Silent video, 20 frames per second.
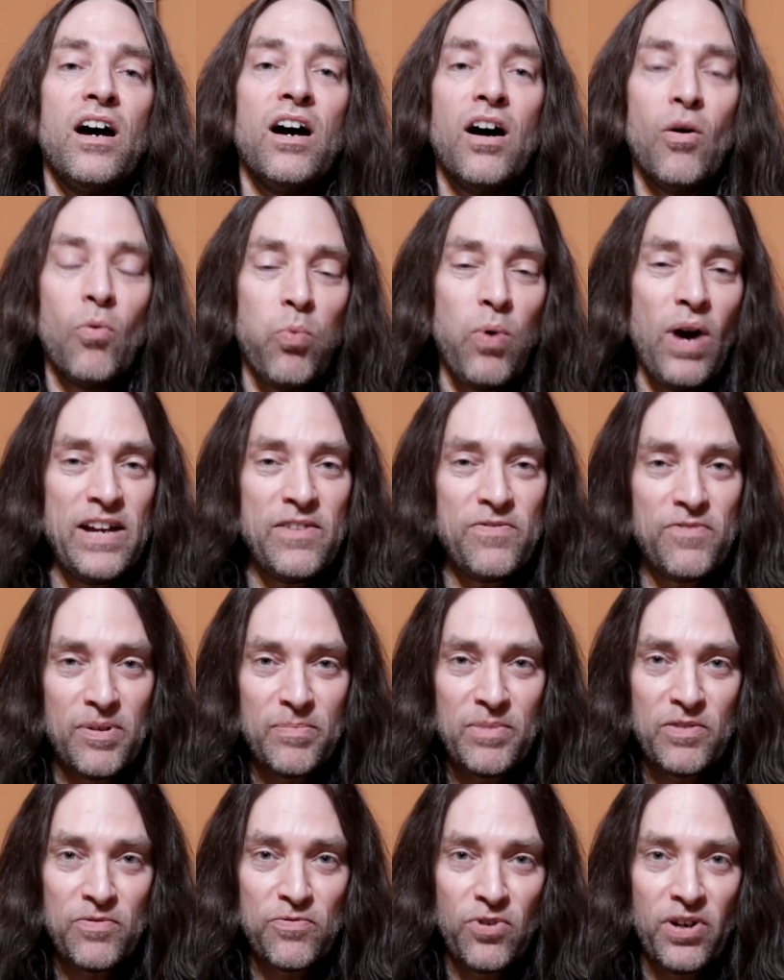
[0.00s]
away
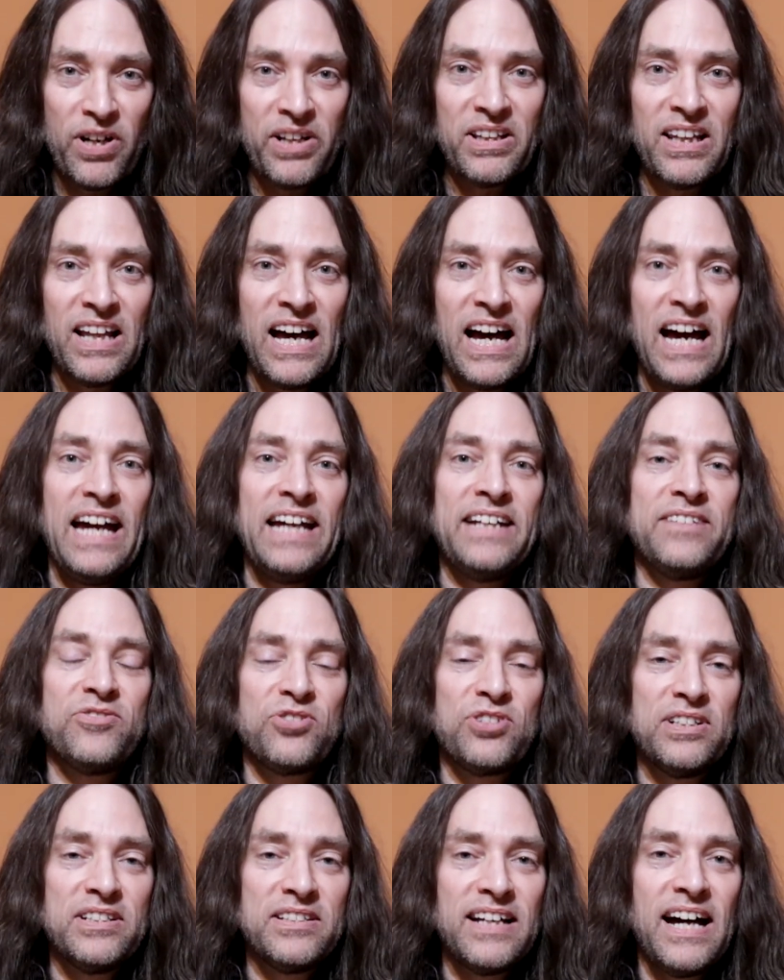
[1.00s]
from the front
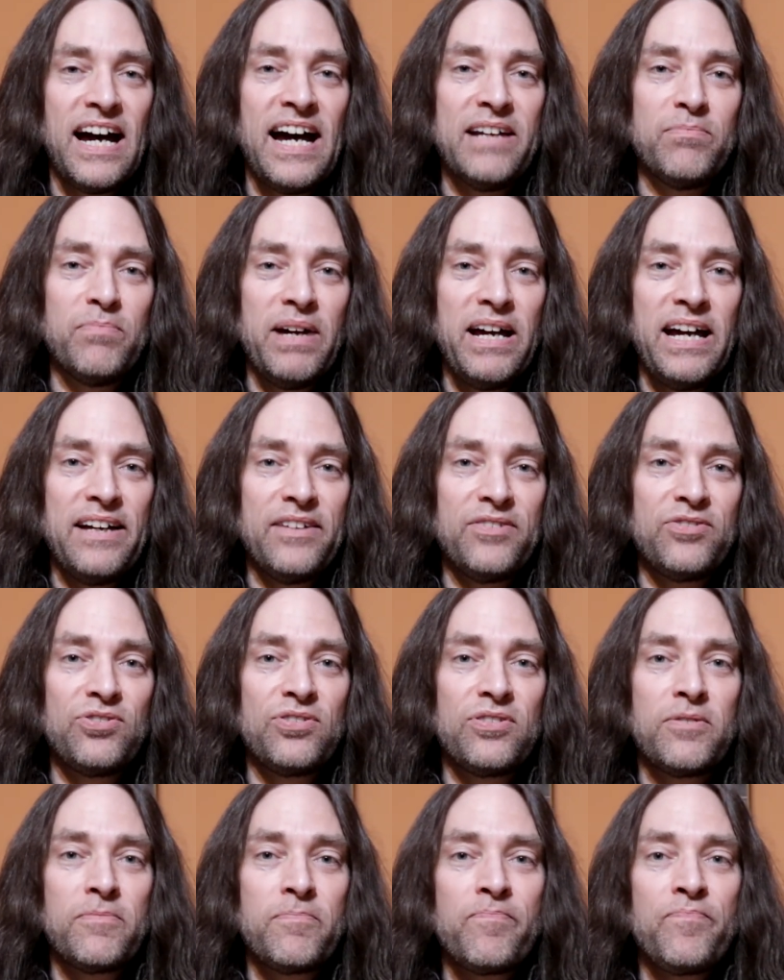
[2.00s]
lines in
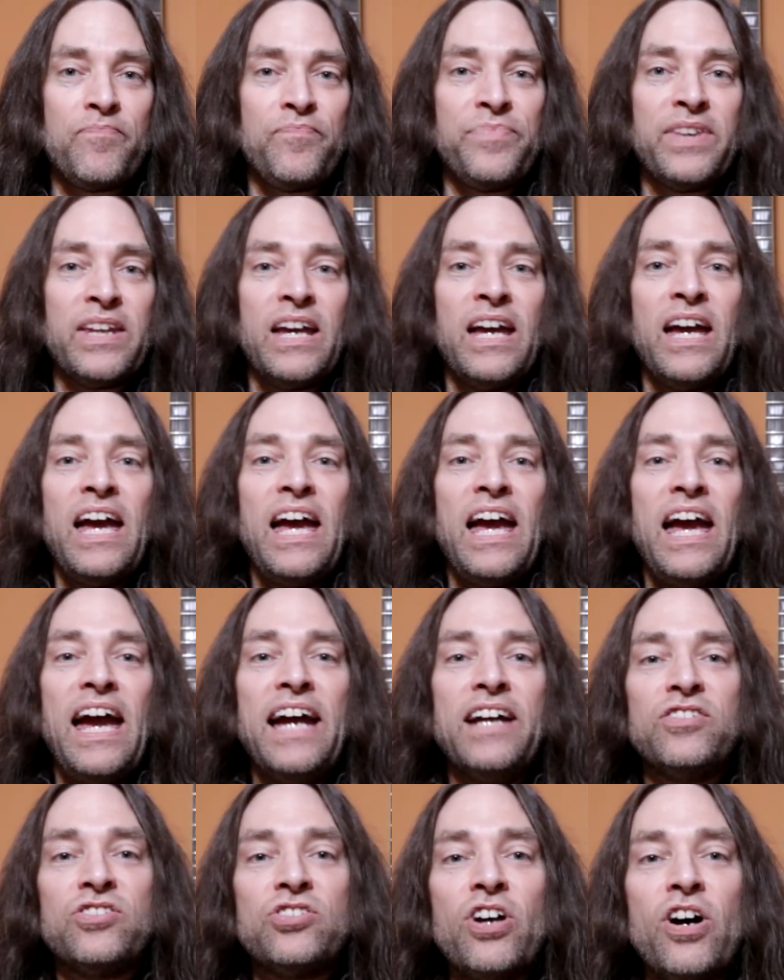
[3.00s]
Donbass.
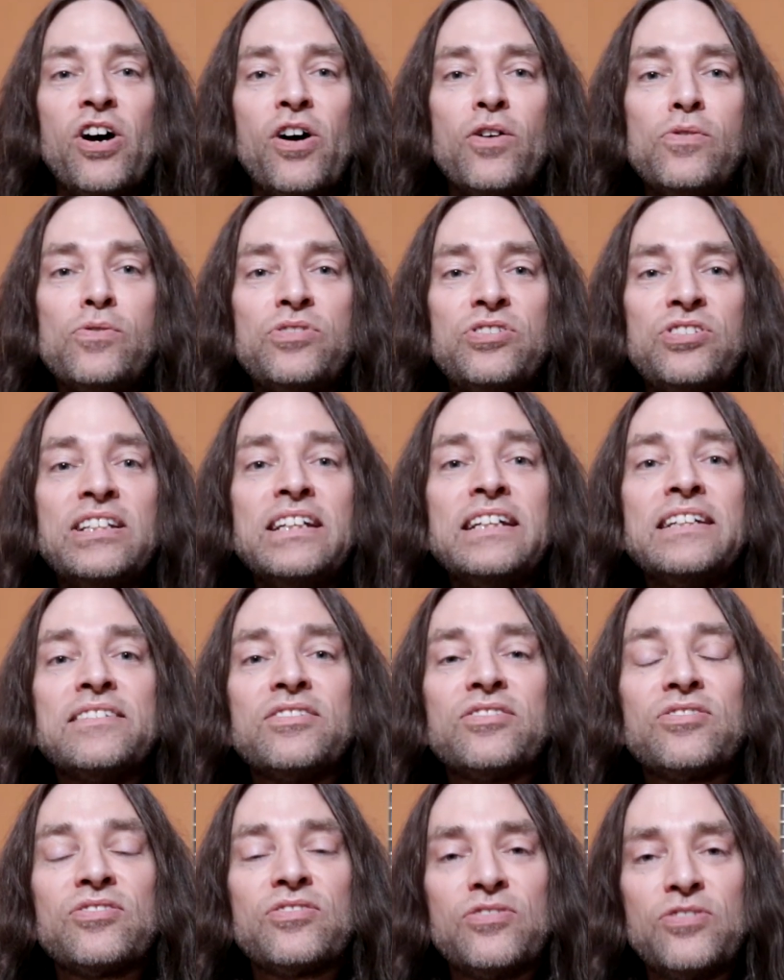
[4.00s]
And so
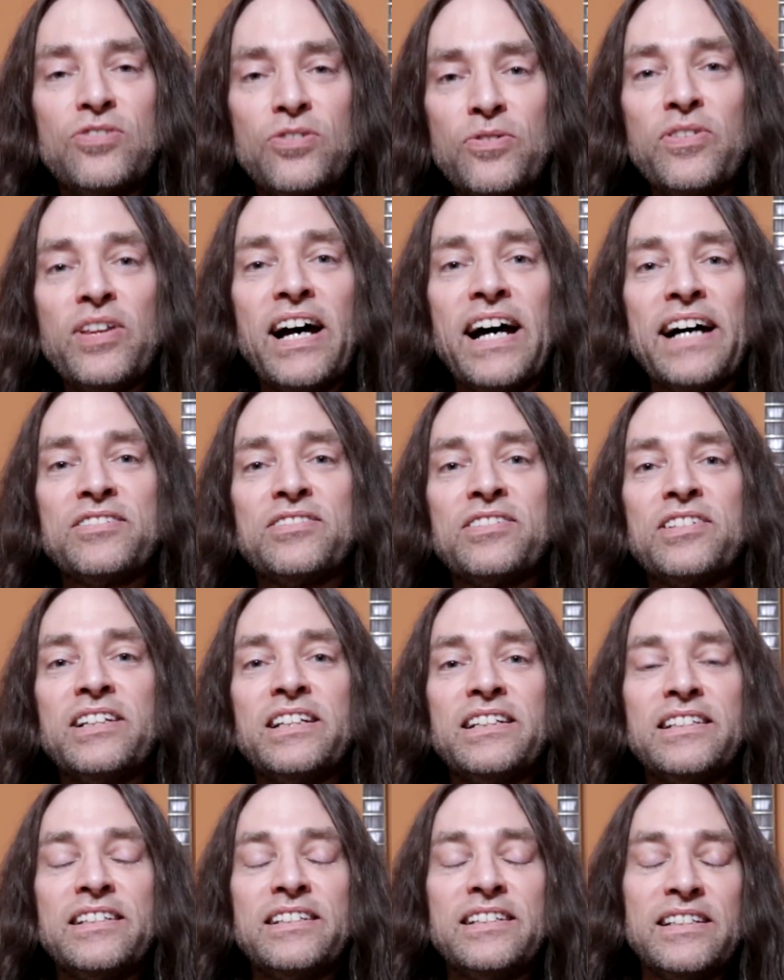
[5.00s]
since
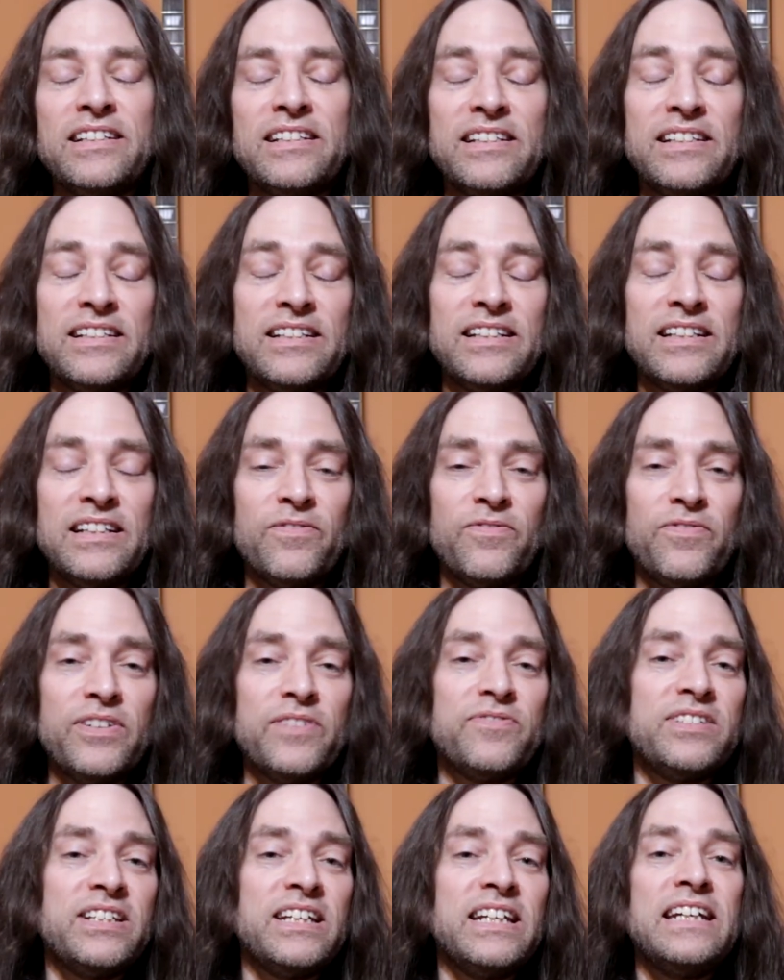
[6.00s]

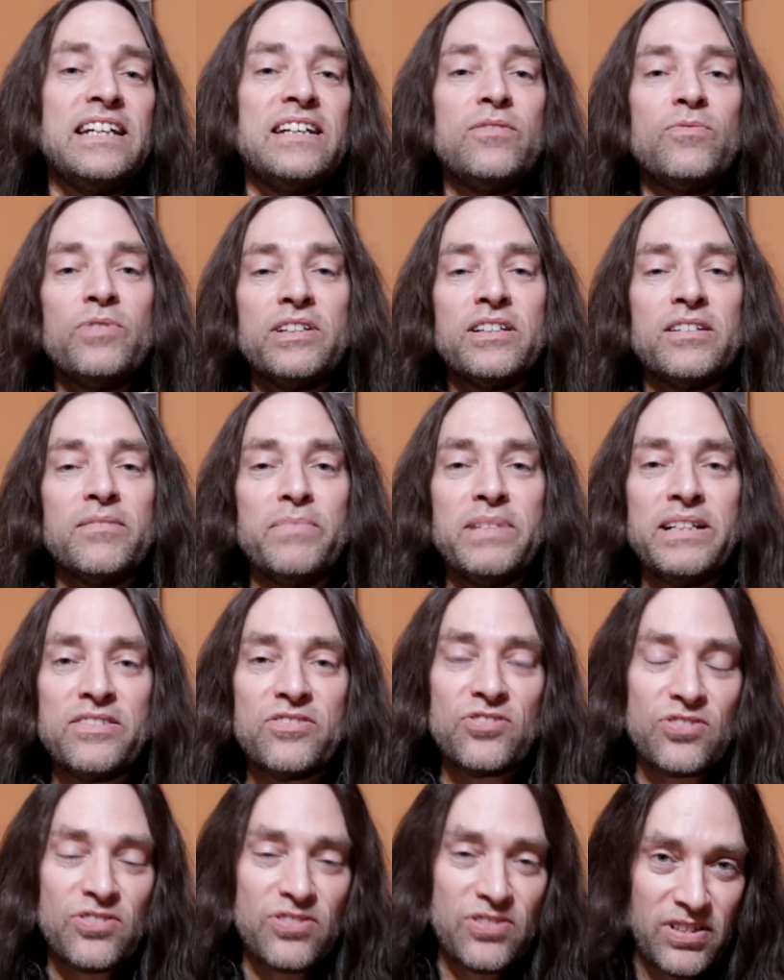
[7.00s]
2015 with the
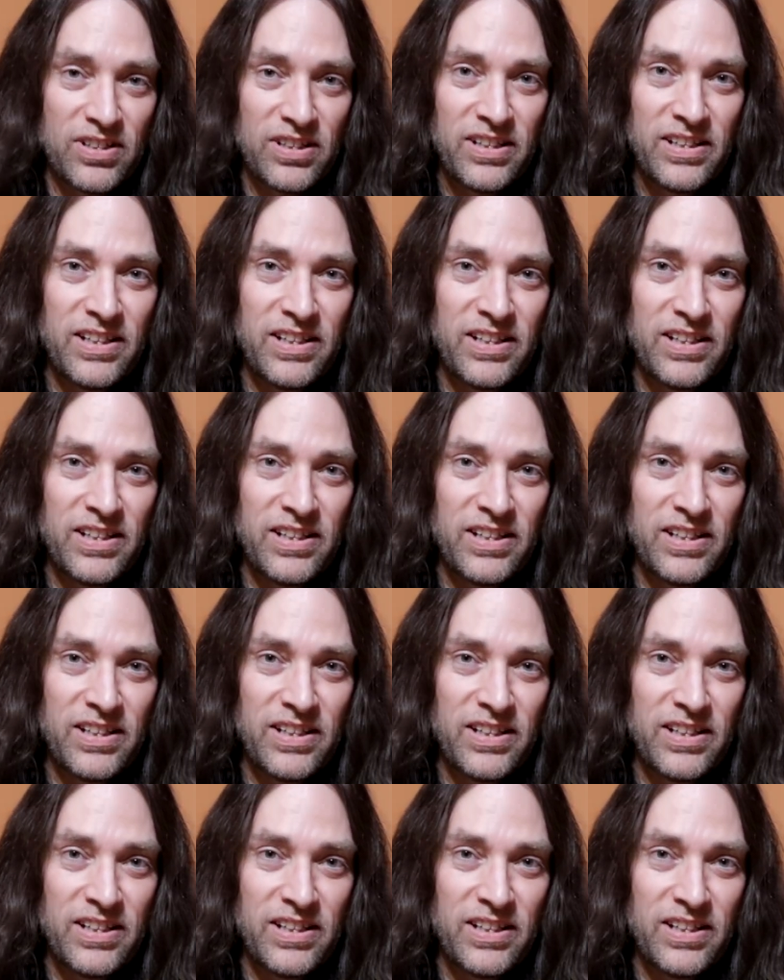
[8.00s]
Minsk